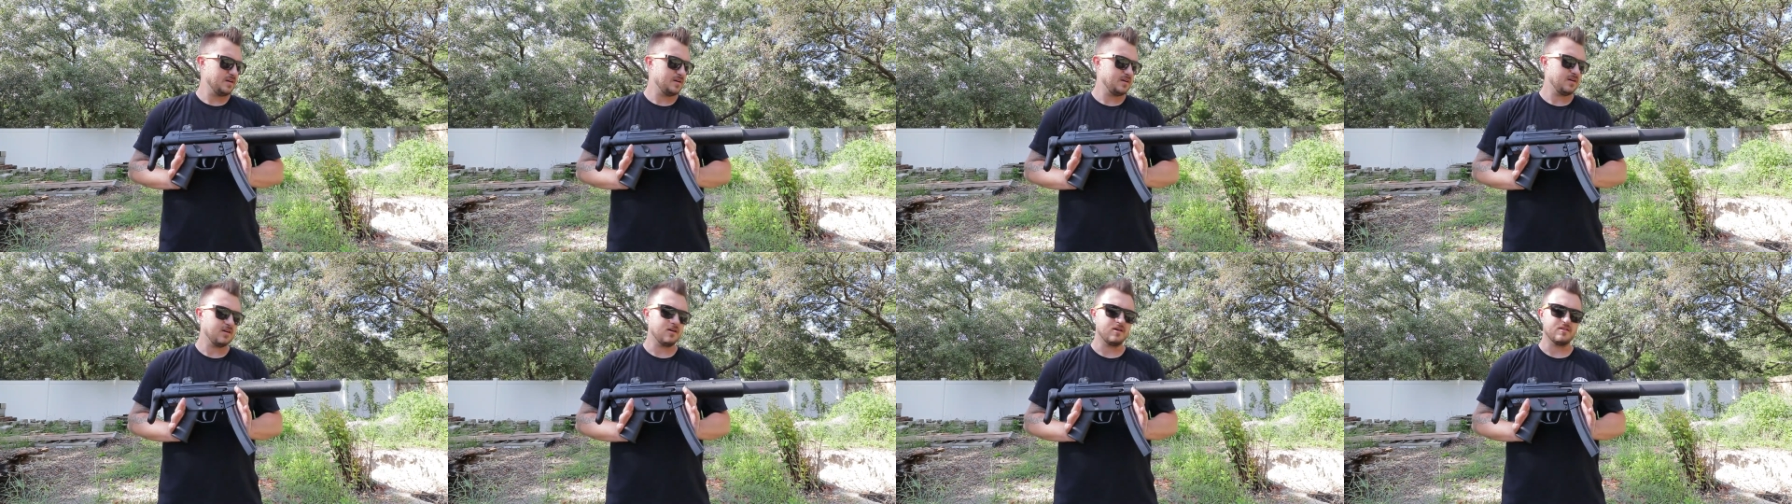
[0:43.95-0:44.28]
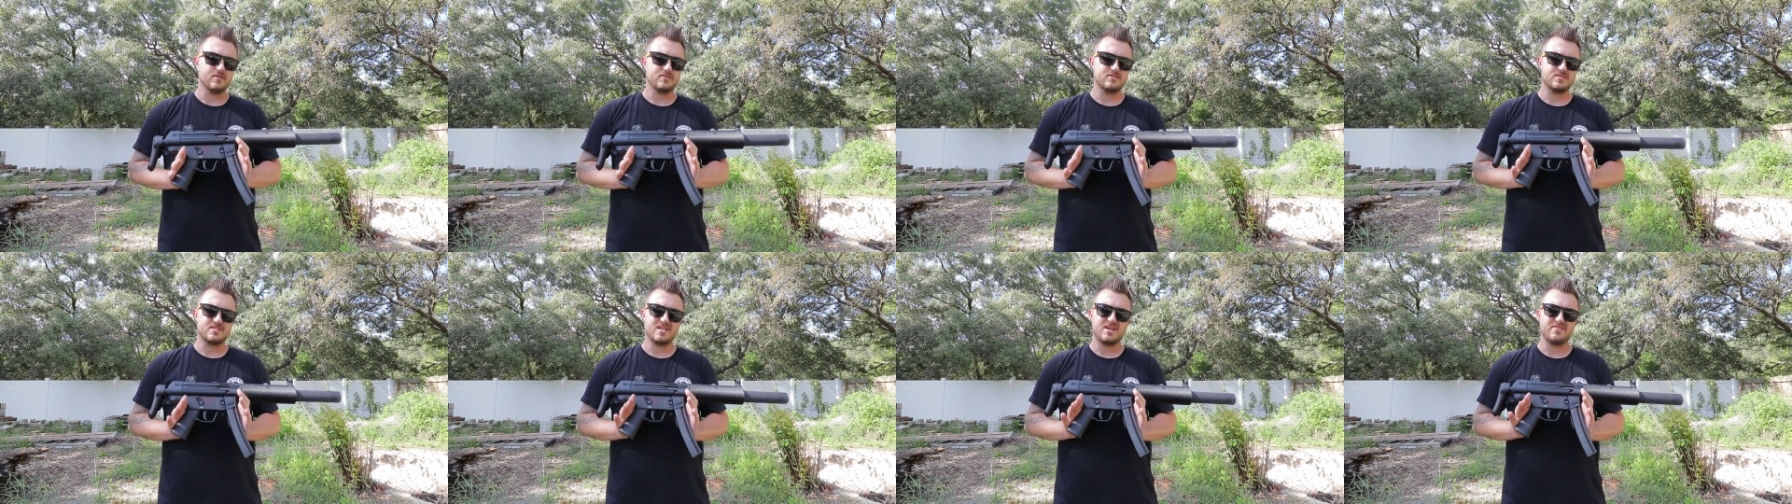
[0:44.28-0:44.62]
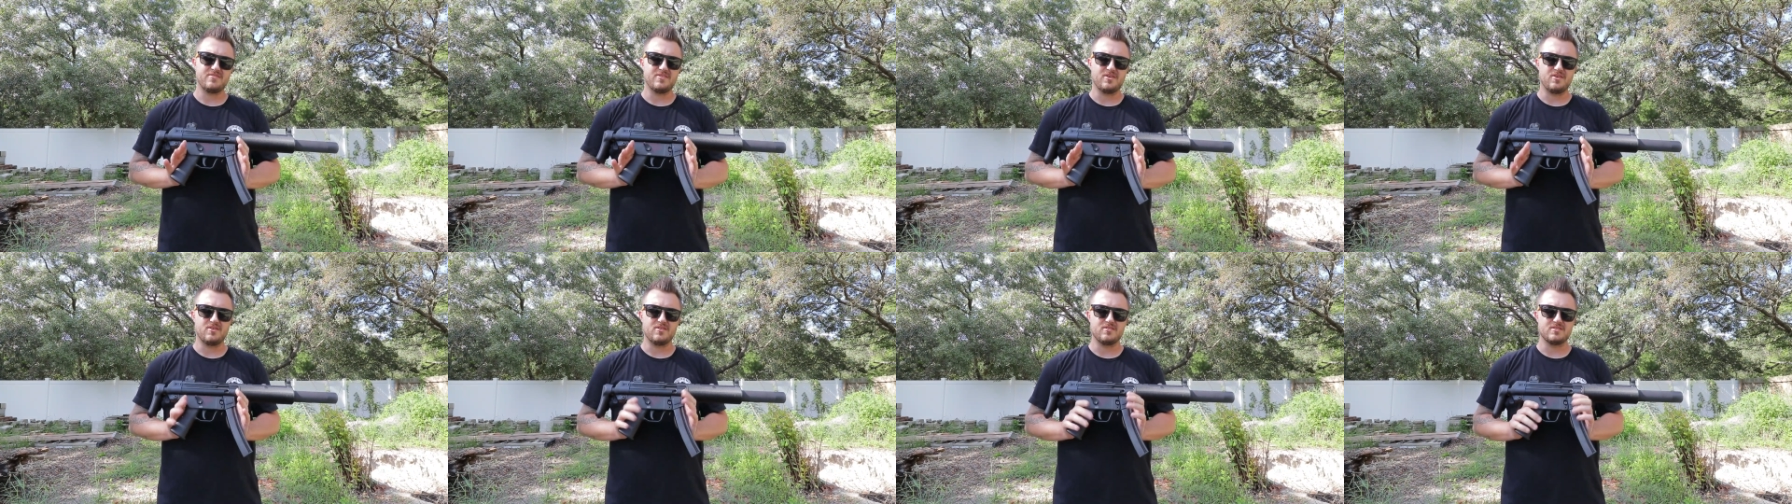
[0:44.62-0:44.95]
Uh, they're just
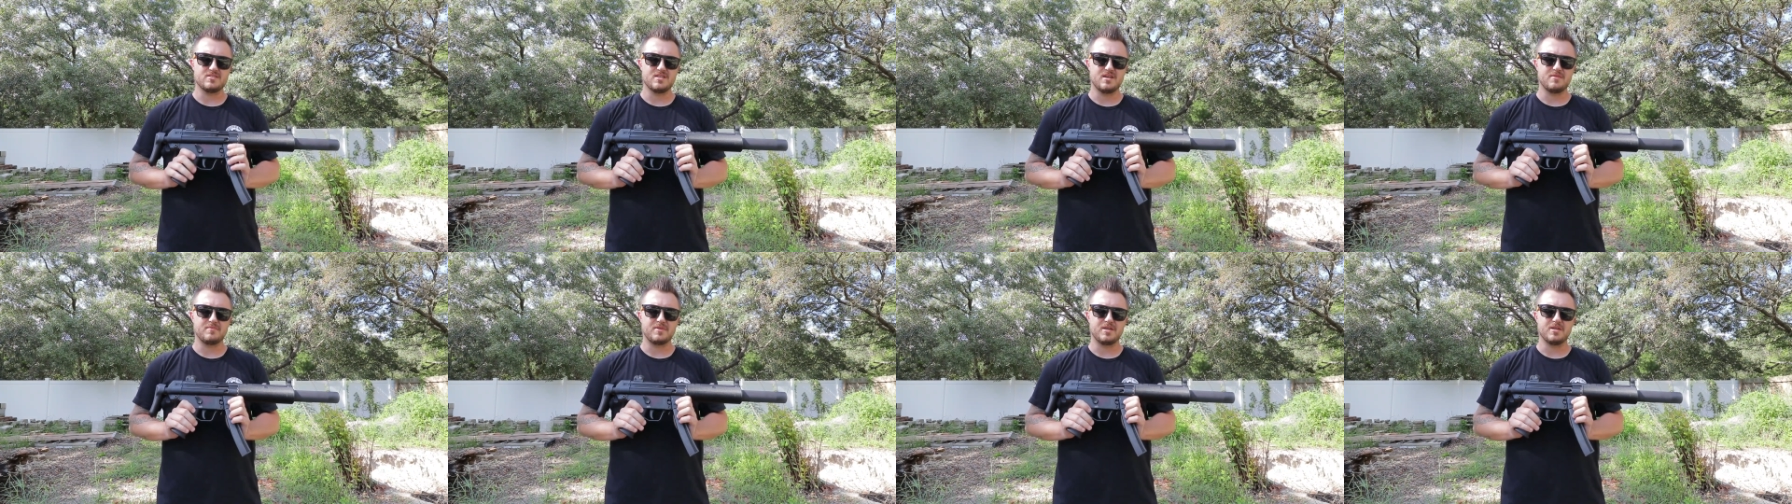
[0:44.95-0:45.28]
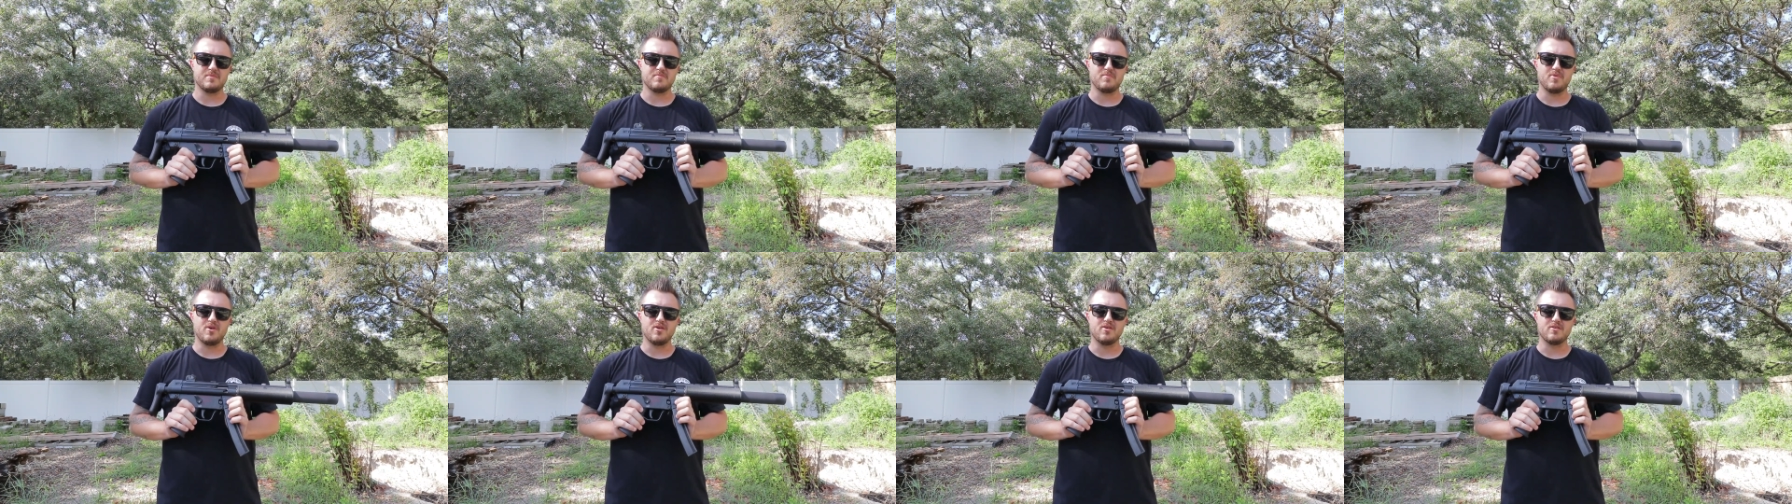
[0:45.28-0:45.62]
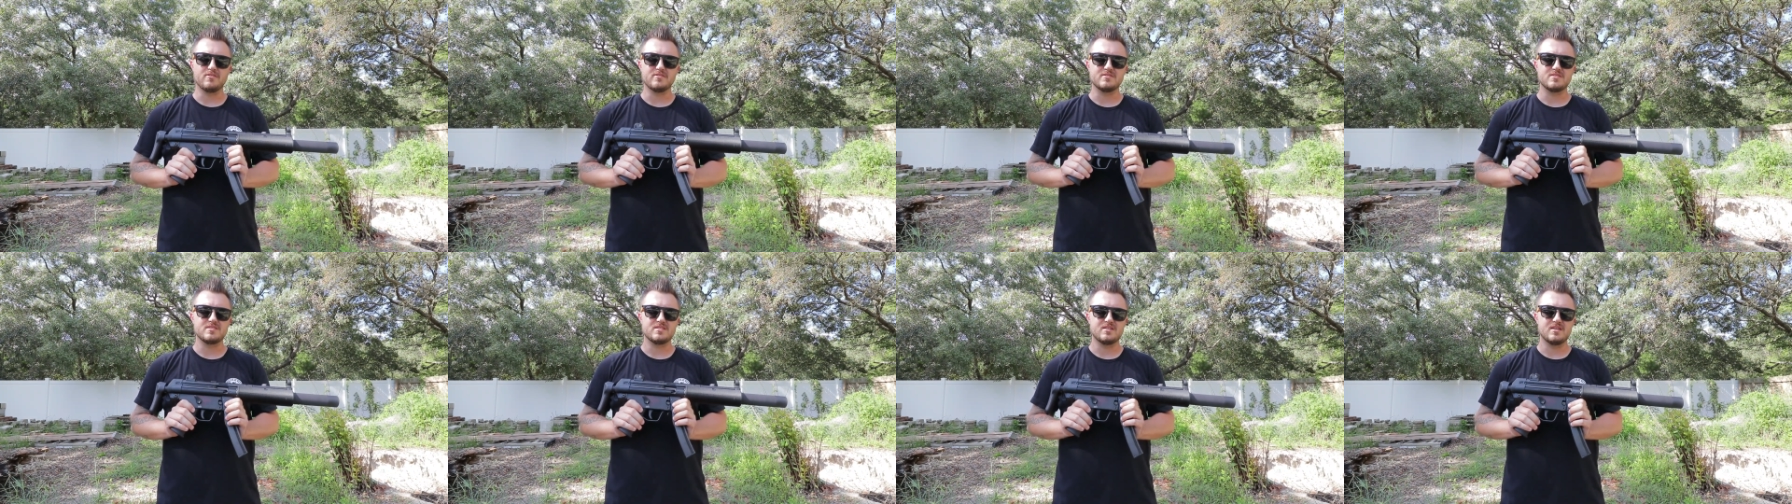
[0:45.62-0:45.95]
having a hard time getting
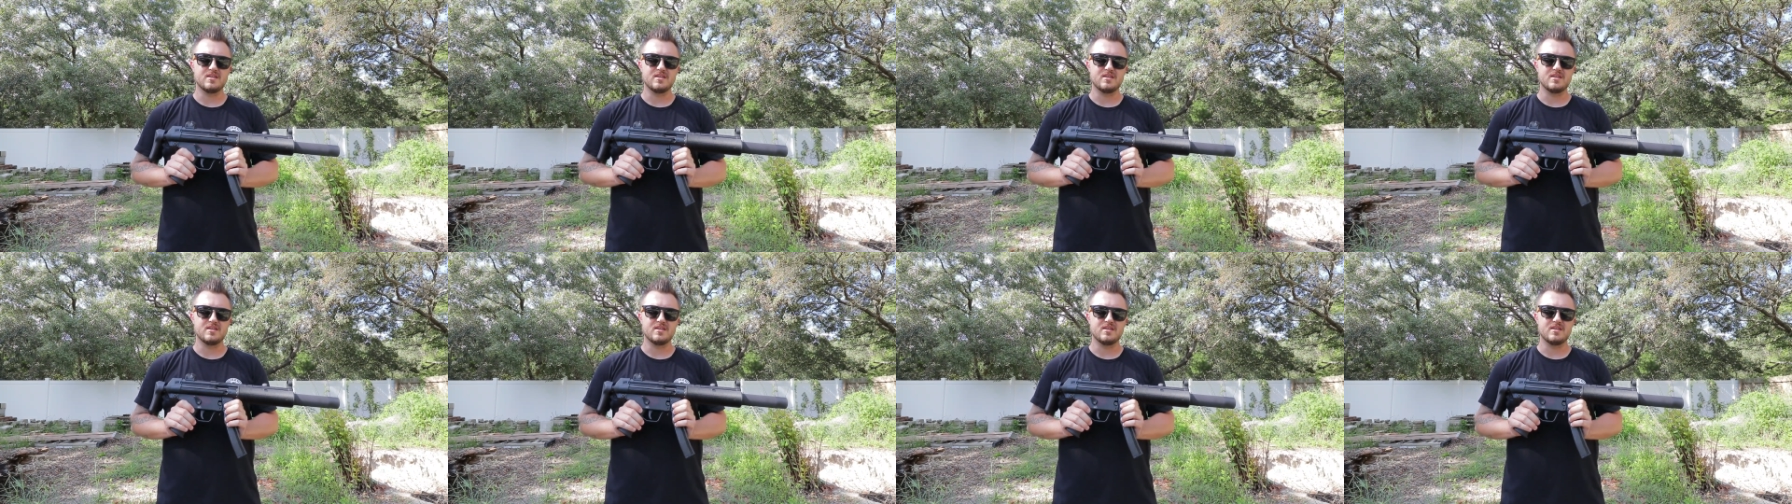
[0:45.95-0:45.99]
parts.